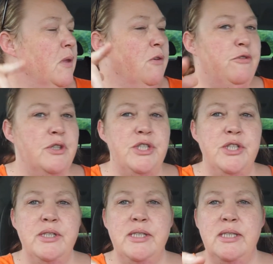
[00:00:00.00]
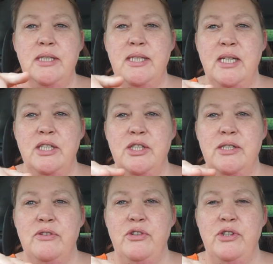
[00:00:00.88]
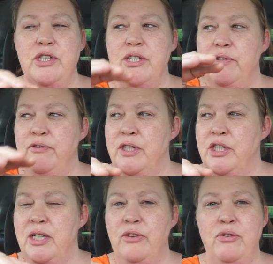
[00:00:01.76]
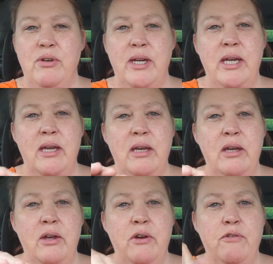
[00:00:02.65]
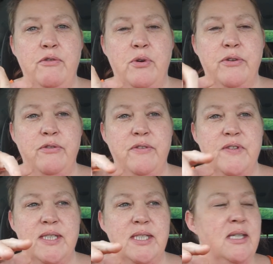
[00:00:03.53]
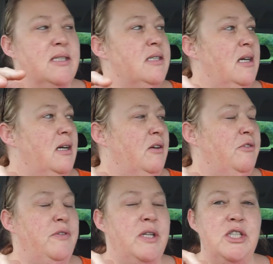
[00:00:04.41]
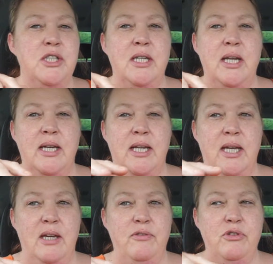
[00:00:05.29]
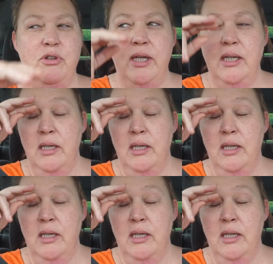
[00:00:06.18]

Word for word: First years, second years and third years are finishing at 3. Fourth, fifth and sixth are finishing at 3:30.